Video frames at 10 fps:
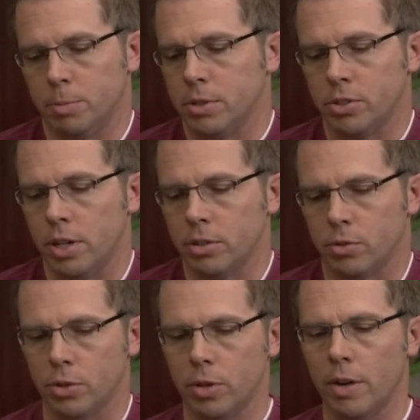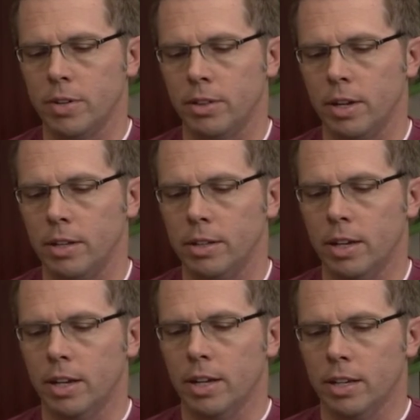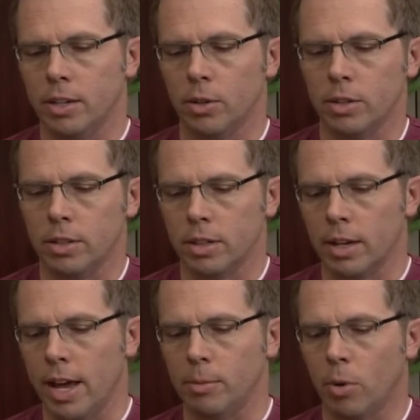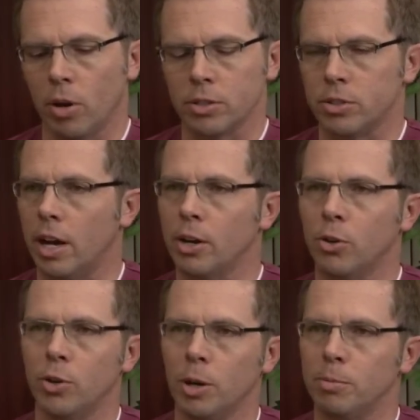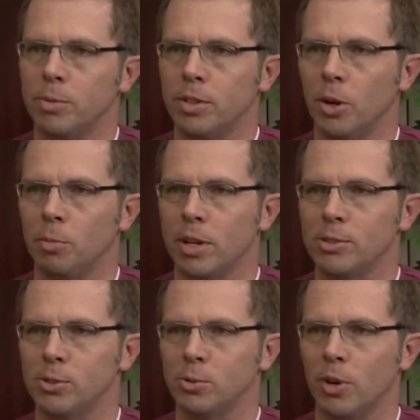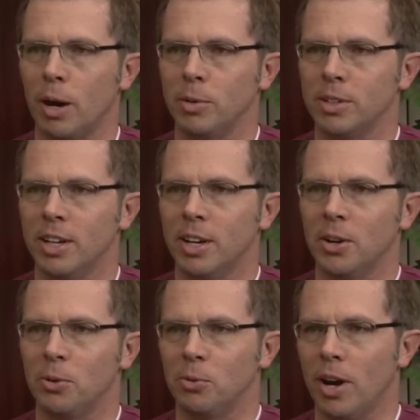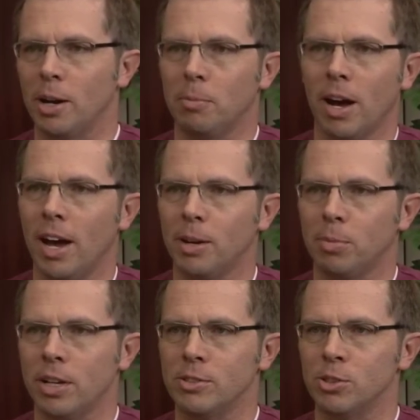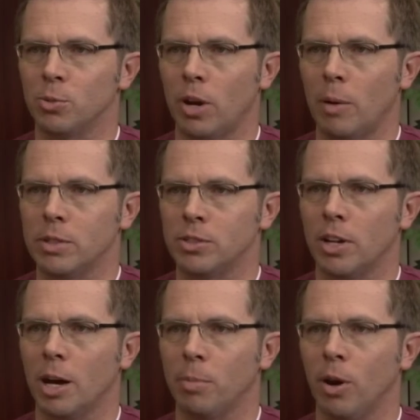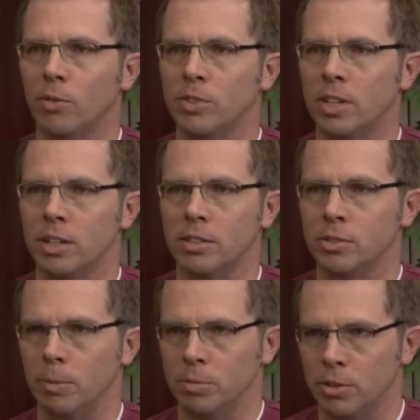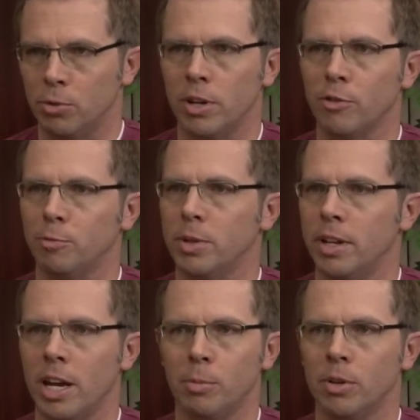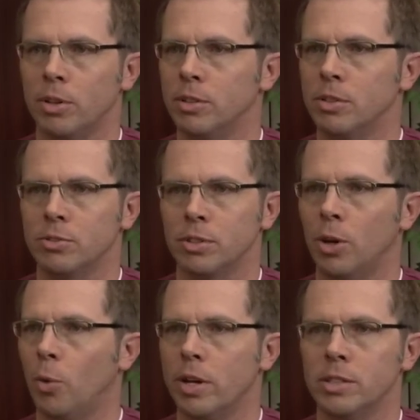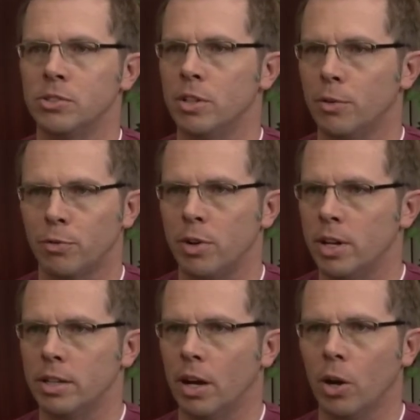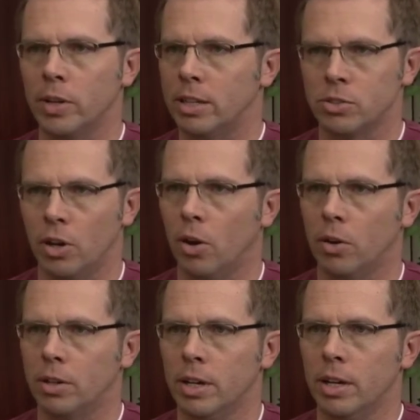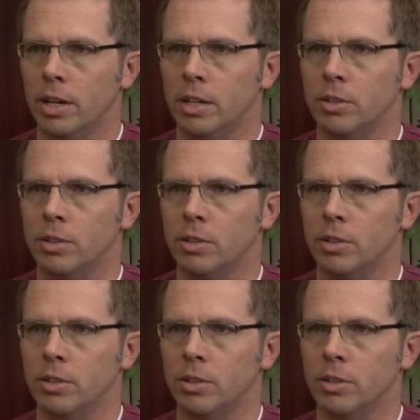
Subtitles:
100% true. Everything, the landmarks that I grew up, places where I would ride a bike, places where I would stop off to get something to drink from a neighbor or just to go in and see a friend, all that's gone.